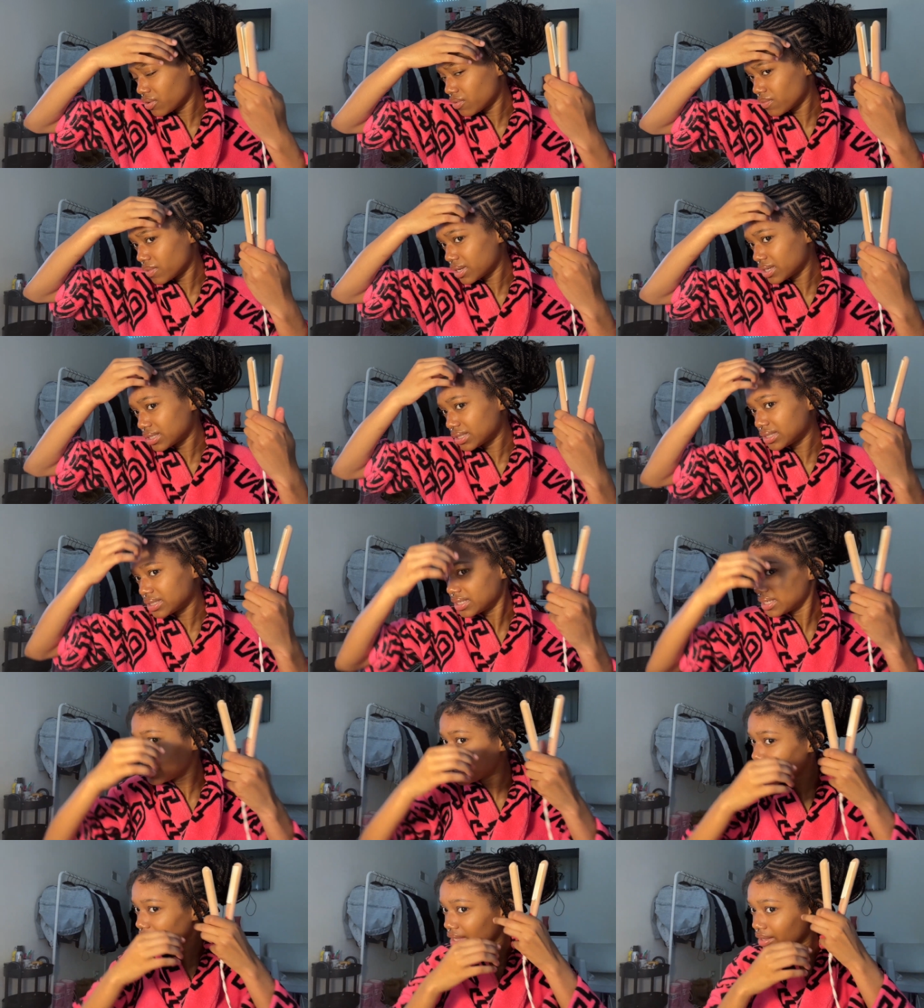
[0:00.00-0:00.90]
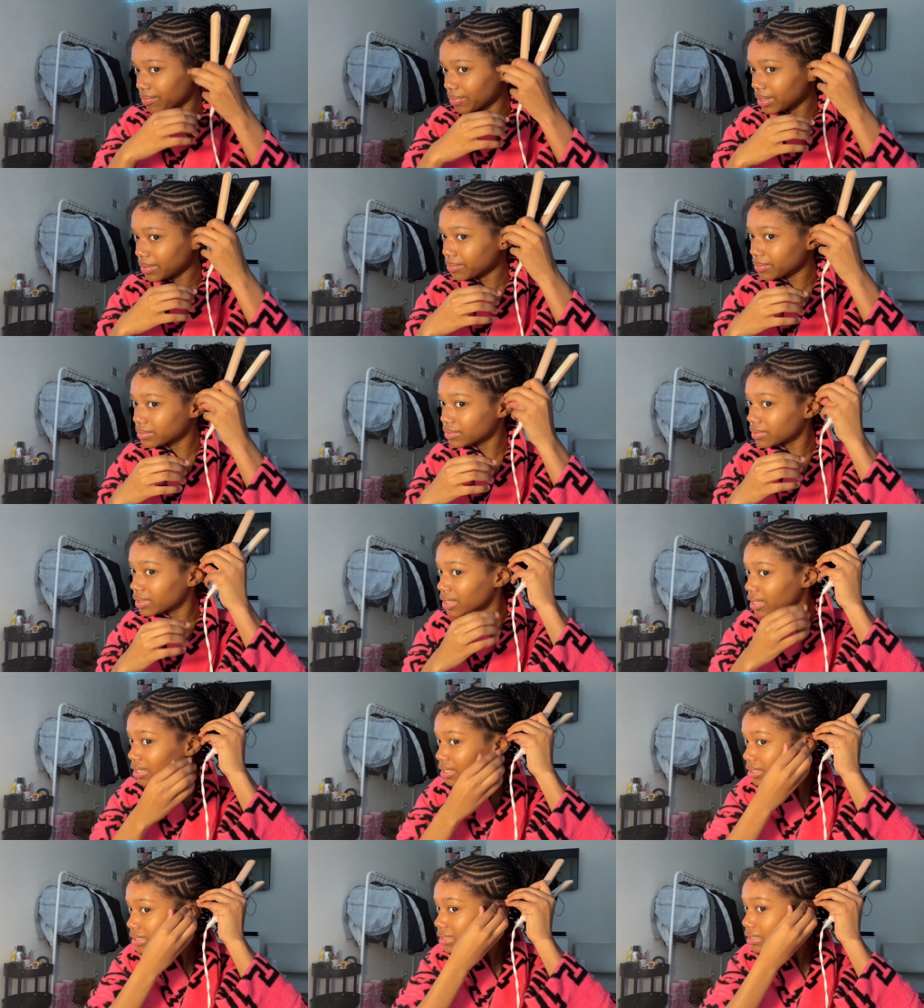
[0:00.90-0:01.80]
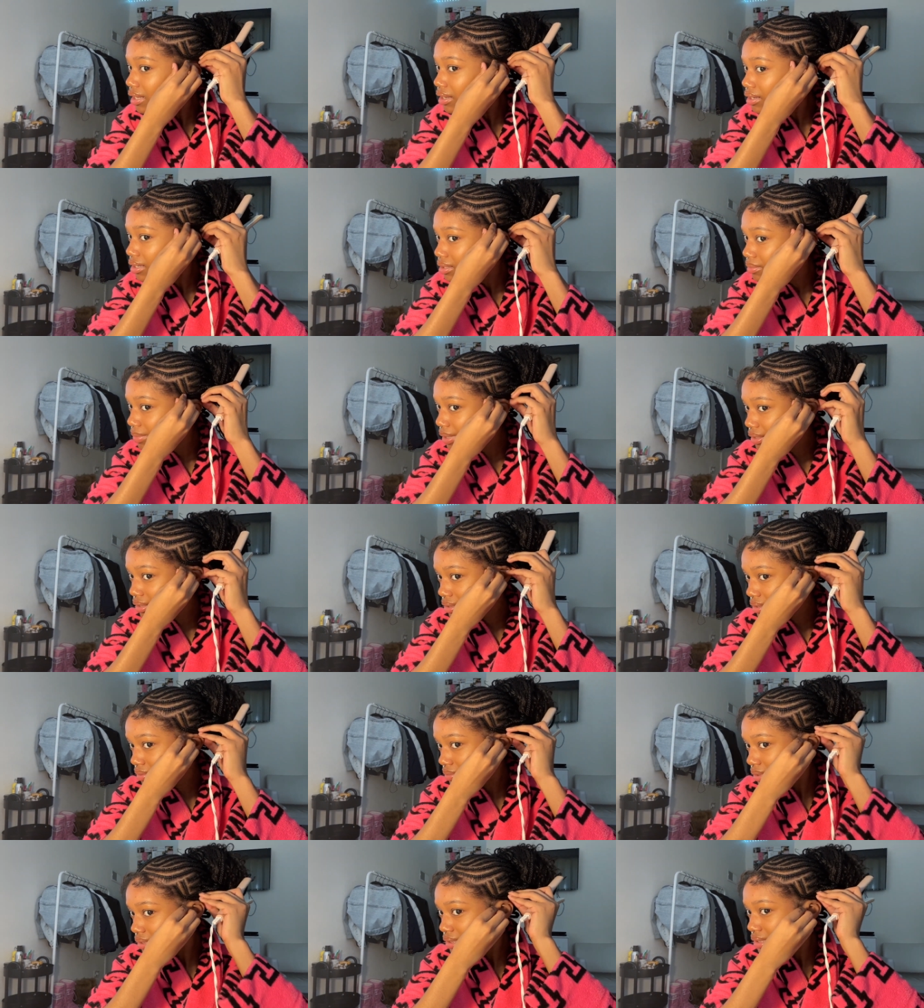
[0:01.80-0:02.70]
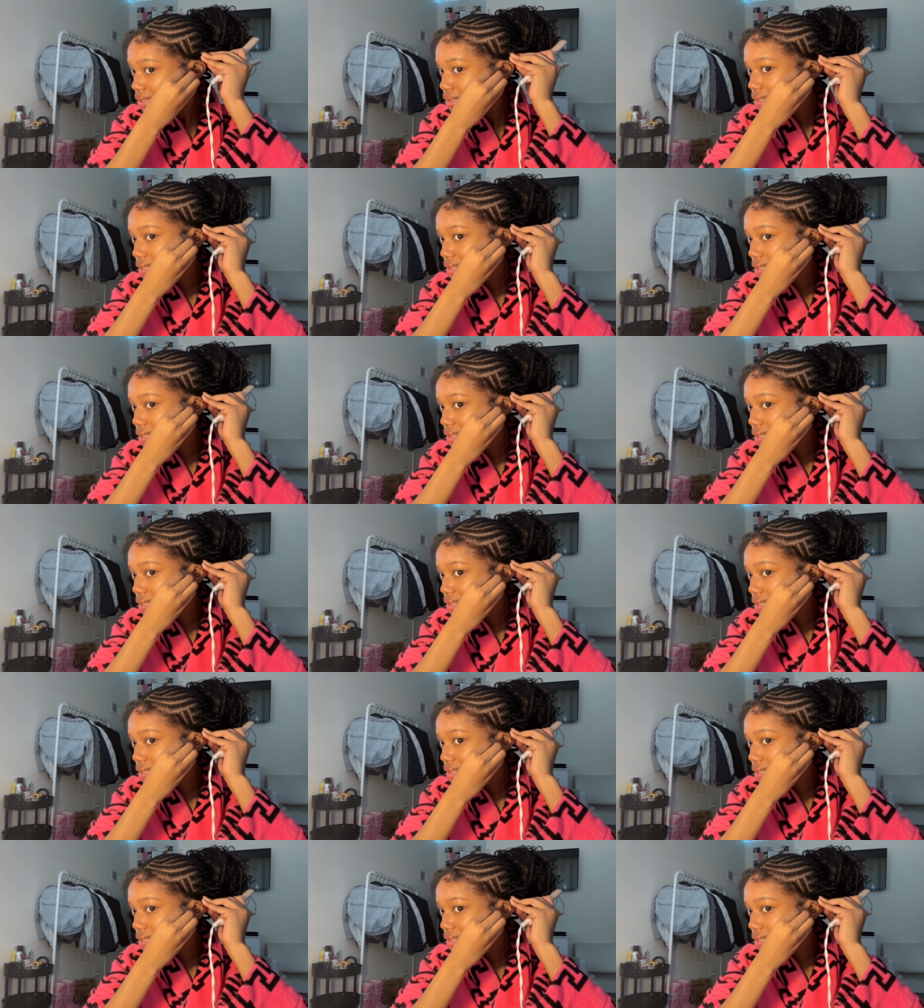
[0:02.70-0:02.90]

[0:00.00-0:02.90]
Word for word: wanna see that? People talking about them, this, this,